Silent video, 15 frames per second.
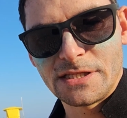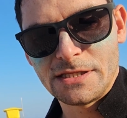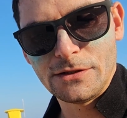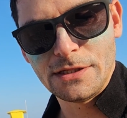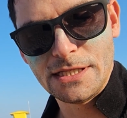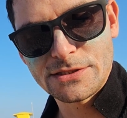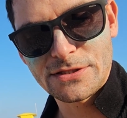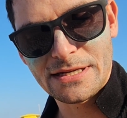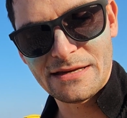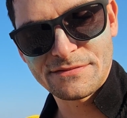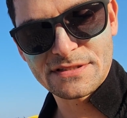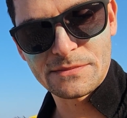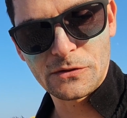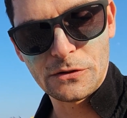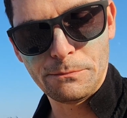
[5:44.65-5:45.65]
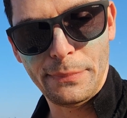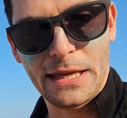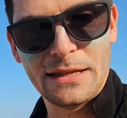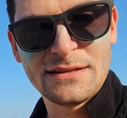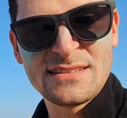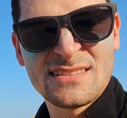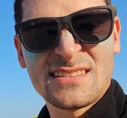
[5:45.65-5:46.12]
you need to have some good
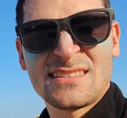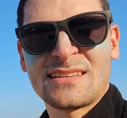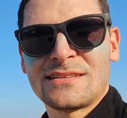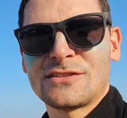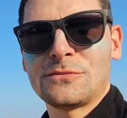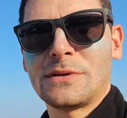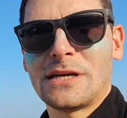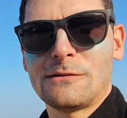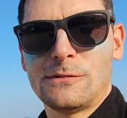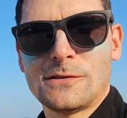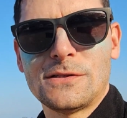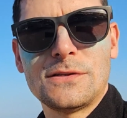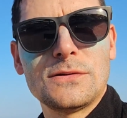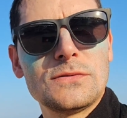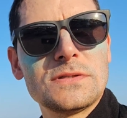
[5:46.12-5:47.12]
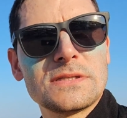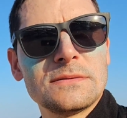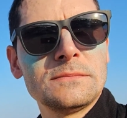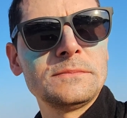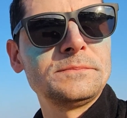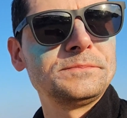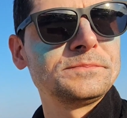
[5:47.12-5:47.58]
balance to be able to use
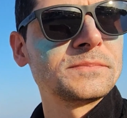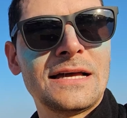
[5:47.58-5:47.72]
them.